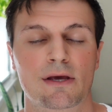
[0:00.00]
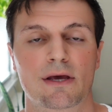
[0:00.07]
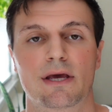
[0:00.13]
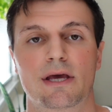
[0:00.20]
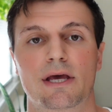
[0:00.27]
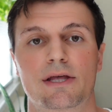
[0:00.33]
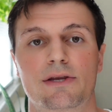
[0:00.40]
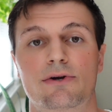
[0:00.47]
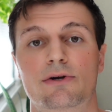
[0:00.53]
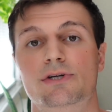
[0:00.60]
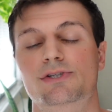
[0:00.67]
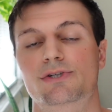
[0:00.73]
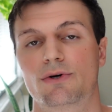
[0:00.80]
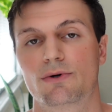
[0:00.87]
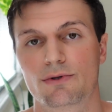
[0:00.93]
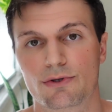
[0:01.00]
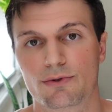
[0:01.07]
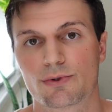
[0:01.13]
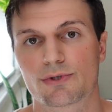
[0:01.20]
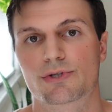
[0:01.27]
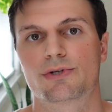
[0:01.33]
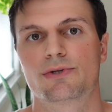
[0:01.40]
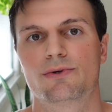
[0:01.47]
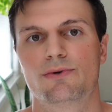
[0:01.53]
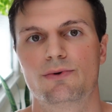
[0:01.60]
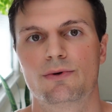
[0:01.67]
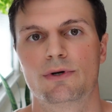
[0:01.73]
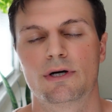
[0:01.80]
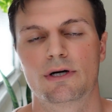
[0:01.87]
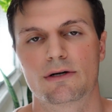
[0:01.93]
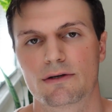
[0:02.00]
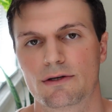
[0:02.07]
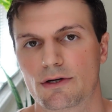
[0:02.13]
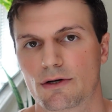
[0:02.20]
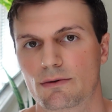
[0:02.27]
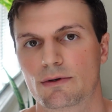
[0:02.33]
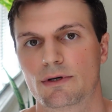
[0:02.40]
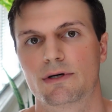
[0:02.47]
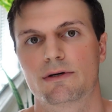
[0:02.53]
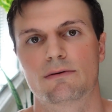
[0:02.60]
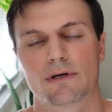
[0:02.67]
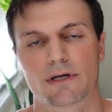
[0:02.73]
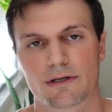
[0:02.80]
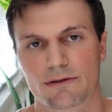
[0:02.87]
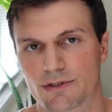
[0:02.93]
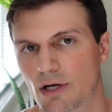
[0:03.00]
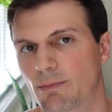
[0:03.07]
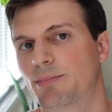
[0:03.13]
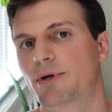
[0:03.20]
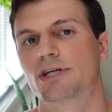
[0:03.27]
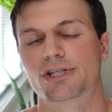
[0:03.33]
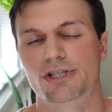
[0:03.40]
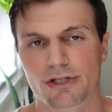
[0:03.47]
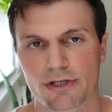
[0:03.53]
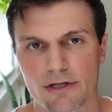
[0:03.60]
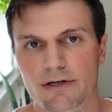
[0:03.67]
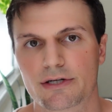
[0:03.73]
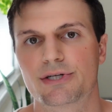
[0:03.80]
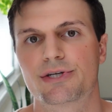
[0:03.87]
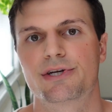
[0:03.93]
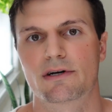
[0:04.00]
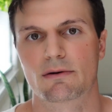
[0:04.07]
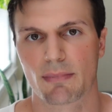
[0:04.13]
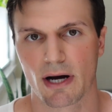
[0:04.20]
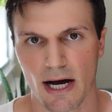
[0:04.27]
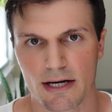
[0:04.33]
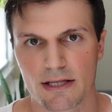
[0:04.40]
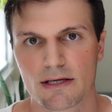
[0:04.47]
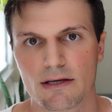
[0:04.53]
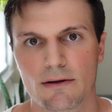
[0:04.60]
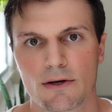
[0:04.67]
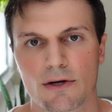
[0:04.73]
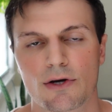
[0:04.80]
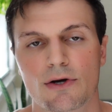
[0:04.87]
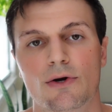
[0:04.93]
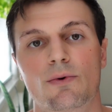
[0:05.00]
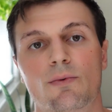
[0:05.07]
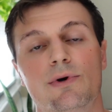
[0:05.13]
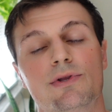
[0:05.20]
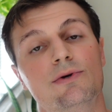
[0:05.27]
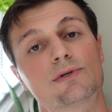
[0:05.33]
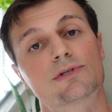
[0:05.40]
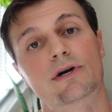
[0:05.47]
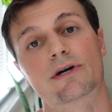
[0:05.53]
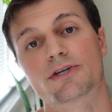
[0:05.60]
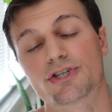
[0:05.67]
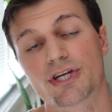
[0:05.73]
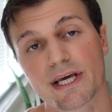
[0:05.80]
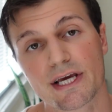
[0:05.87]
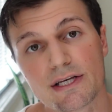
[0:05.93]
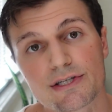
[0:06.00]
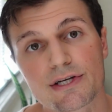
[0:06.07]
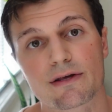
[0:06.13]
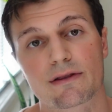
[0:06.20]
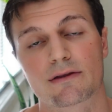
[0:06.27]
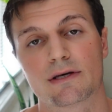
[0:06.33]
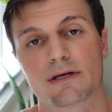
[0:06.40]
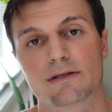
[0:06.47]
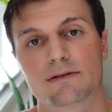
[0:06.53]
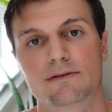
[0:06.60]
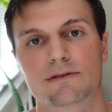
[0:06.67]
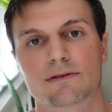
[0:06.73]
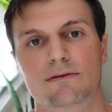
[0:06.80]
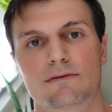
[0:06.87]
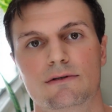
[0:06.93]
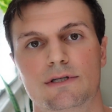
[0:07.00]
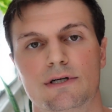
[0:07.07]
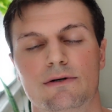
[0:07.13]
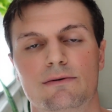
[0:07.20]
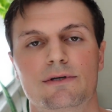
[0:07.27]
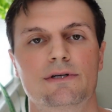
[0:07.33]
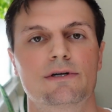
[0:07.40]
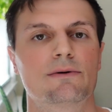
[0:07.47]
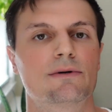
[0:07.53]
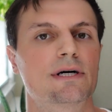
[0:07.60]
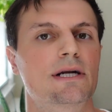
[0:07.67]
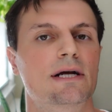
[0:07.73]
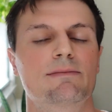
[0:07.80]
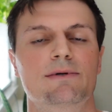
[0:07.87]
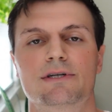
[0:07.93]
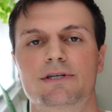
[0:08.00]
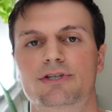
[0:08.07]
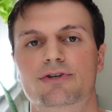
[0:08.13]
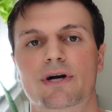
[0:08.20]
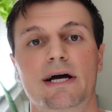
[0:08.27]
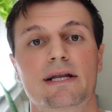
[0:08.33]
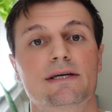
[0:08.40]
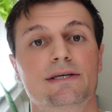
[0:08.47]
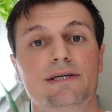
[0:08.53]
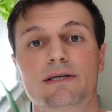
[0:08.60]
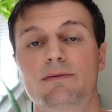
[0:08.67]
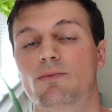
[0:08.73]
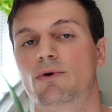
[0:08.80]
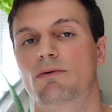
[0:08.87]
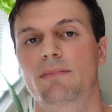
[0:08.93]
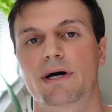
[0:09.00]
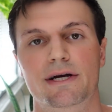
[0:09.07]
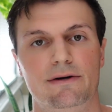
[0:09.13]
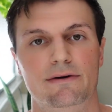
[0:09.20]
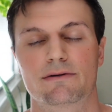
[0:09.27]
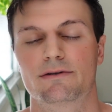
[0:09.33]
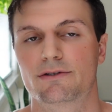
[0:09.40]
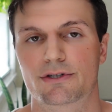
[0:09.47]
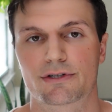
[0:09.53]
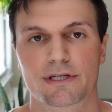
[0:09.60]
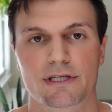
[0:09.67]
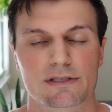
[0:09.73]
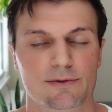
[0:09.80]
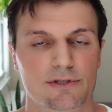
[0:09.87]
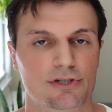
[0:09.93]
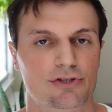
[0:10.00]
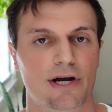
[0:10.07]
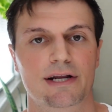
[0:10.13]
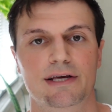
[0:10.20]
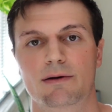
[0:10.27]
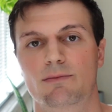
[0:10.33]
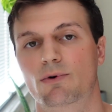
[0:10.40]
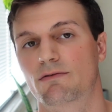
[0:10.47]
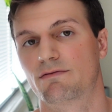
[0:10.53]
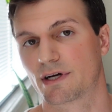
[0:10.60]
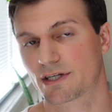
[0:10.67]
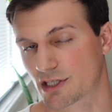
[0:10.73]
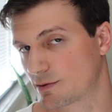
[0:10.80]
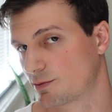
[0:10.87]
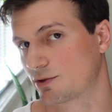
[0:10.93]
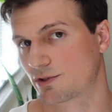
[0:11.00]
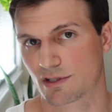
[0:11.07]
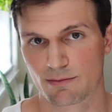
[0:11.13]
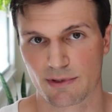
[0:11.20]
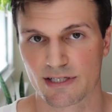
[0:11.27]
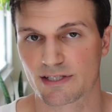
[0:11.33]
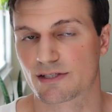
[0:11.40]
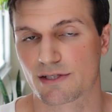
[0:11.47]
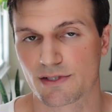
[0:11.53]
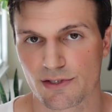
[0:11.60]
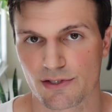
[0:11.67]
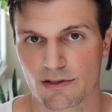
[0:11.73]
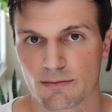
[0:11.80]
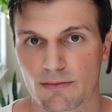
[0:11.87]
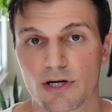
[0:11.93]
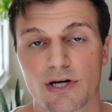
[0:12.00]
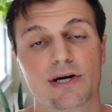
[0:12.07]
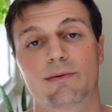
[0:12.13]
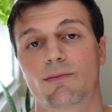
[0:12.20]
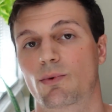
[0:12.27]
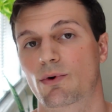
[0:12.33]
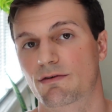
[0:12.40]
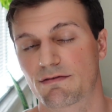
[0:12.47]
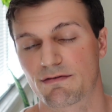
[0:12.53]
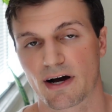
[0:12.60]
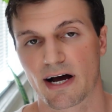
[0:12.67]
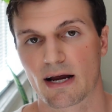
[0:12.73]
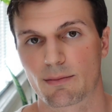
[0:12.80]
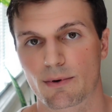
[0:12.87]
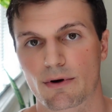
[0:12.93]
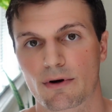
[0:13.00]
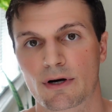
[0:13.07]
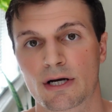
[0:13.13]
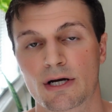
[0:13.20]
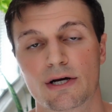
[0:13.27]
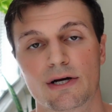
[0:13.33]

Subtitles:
and you're so used to, dumping sugar into your body, when you start changing things, you know what, I'm gonna try to eat more micronutrients, I'm gonna try to get more vegetables in my system, more fiber.